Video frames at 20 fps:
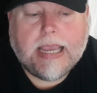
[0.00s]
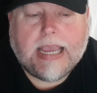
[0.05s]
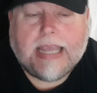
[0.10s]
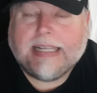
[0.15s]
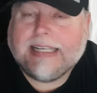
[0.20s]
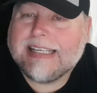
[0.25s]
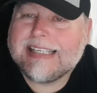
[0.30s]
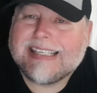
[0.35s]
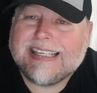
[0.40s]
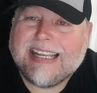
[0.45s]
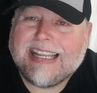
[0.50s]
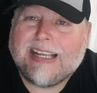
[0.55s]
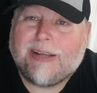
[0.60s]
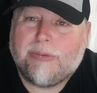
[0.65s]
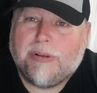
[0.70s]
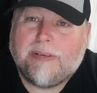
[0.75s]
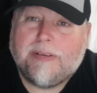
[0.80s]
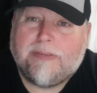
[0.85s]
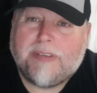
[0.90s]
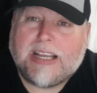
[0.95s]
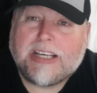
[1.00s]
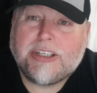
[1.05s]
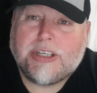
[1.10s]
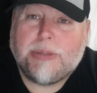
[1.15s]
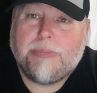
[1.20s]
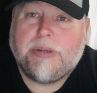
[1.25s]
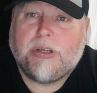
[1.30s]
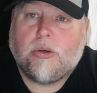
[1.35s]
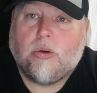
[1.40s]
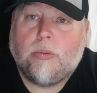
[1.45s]
And this league will
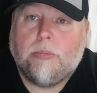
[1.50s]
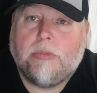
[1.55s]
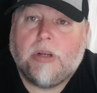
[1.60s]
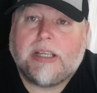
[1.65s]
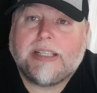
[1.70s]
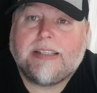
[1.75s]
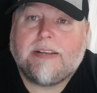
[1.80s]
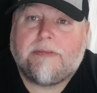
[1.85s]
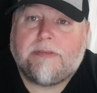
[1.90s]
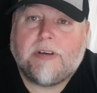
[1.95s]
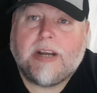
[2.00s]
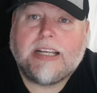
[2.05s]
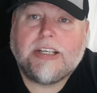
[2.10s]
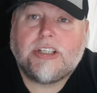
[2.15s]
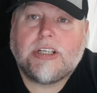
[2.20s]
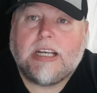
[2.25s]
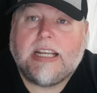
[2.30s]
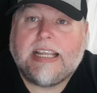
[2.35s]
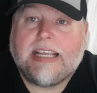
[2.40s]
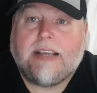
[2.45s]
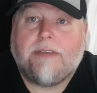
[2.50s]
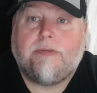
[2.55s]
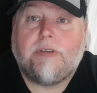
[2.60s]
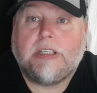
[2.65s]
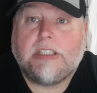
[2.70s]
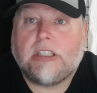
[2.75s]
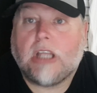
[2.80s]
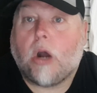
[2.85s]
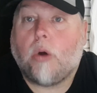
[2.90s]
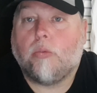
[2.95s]
eventually become like the French league if
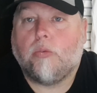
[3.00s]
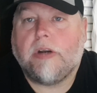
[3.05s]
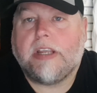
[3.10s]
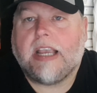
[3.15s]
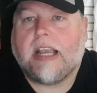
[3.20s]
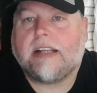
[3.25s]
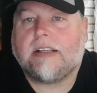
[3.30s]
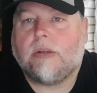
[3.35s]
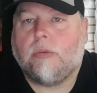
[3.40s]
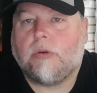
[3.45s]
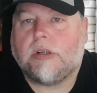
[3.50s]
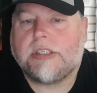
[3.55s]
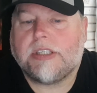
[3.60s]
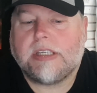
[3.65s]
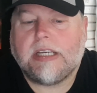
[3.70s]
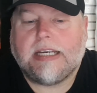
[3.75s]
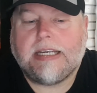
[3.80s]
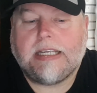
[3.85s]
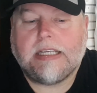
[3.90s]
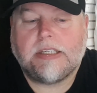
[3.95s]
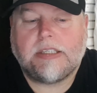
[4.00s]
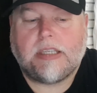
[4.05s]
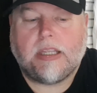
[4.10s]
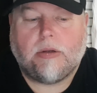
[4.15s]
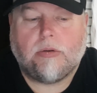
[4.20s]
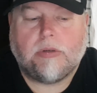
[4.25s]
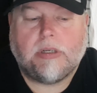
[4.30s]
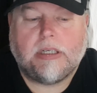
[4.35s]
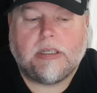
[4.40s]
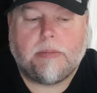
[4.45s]
we don't react to what City is
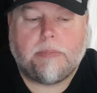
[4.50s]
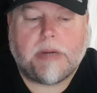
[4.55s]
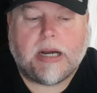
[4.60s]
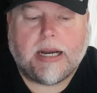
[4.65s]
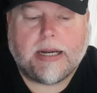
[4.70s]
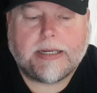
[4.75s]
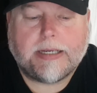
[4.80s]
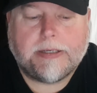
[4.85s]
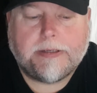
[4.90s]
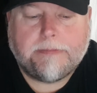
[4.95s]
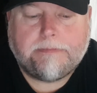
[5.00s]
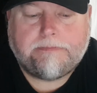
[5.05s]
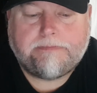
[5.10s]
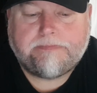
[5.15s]
doing in the market.